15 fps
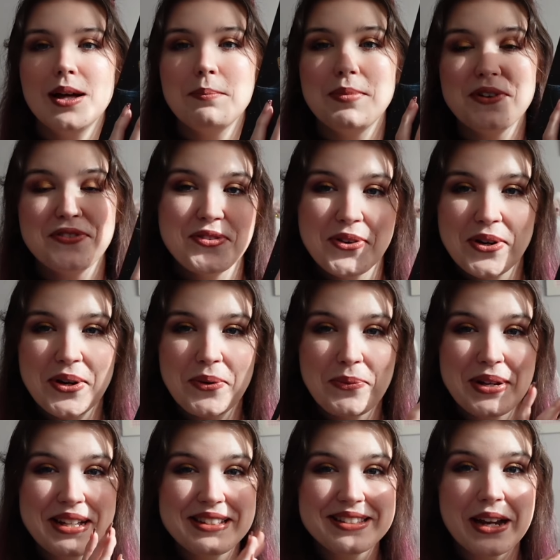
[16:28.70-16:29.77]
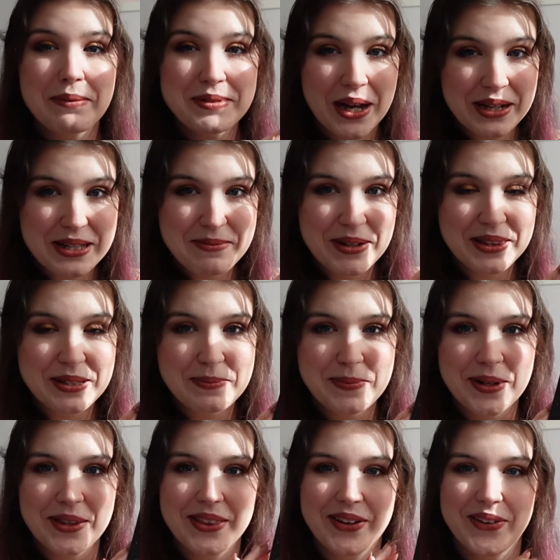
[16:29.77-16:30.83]
before we stop talking about this
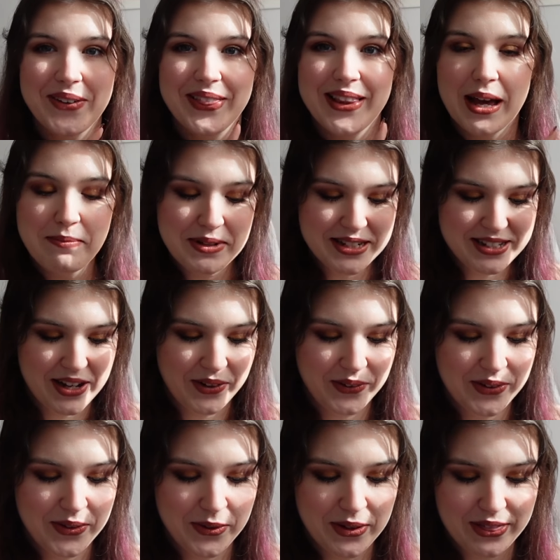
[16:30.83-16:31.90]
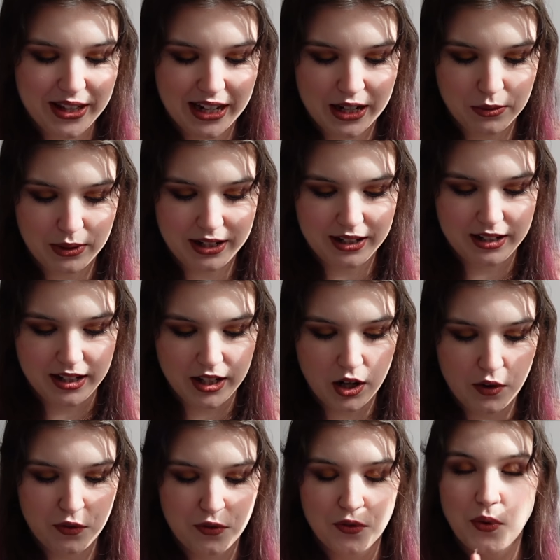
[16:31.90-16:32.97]
book though, let me tell you that I rated it
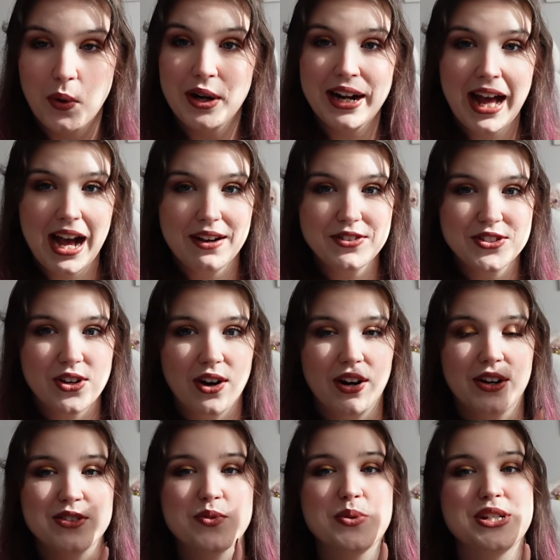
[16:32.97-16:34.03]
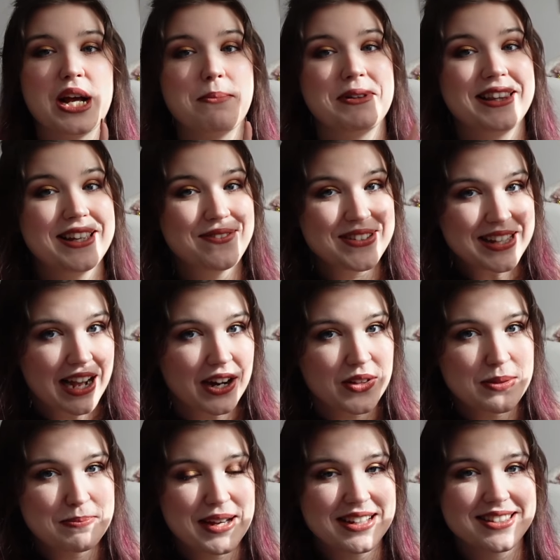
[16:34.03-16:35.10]
4.5 stars, which I believe is higher
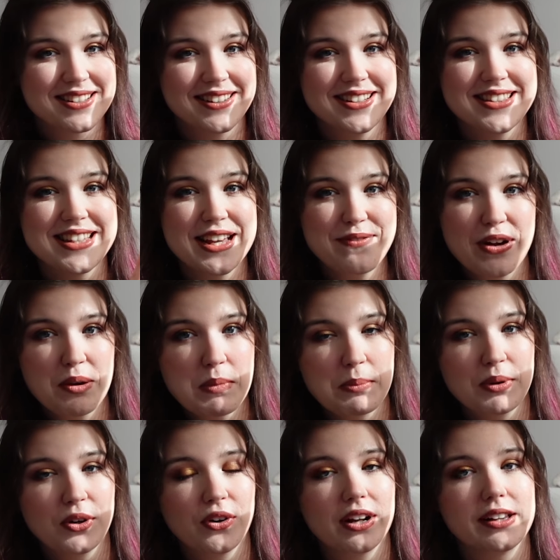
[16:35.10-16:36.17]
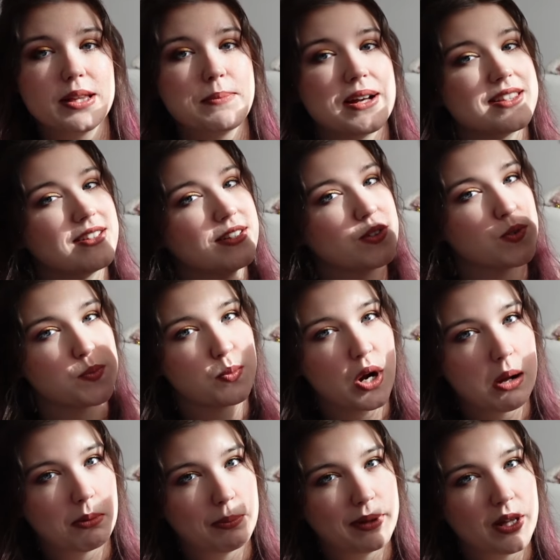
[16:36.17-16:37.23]
than Pestilence. If I remember correctly, Pestilence was
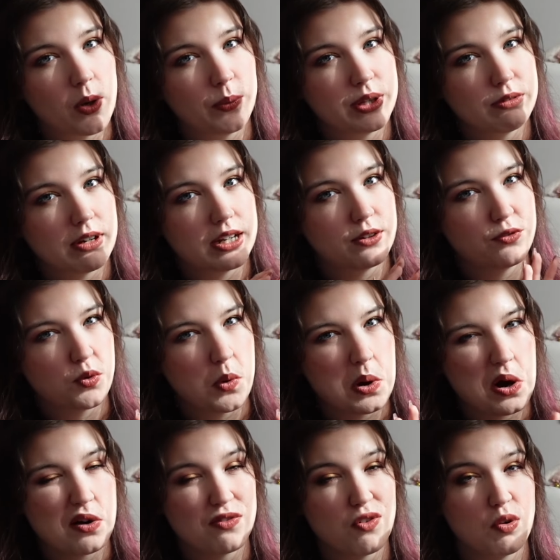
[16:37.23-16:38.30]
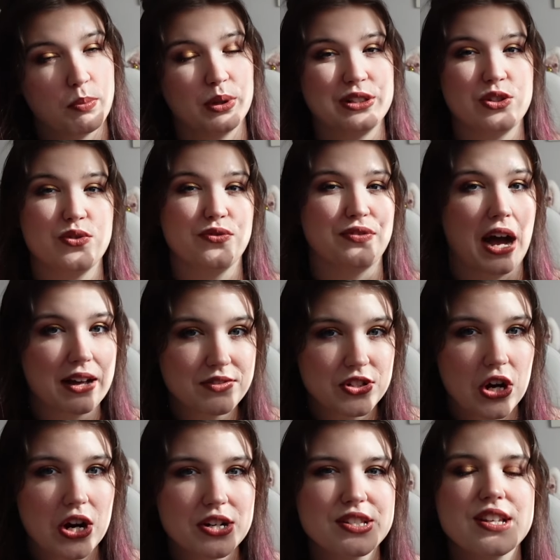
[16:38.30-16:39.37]
probably only rated 4 or 4.25
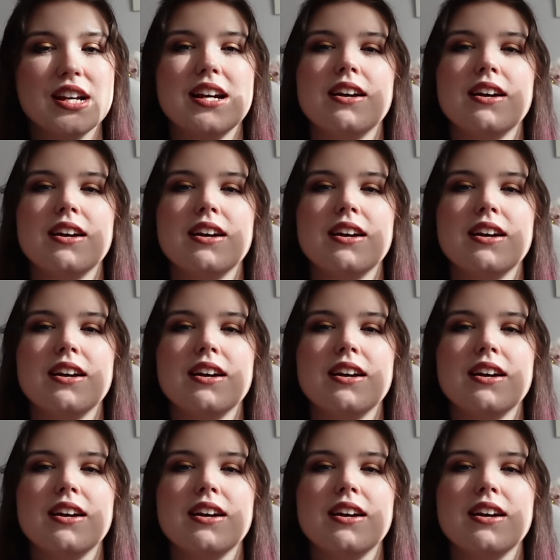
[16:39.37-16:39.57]
stars.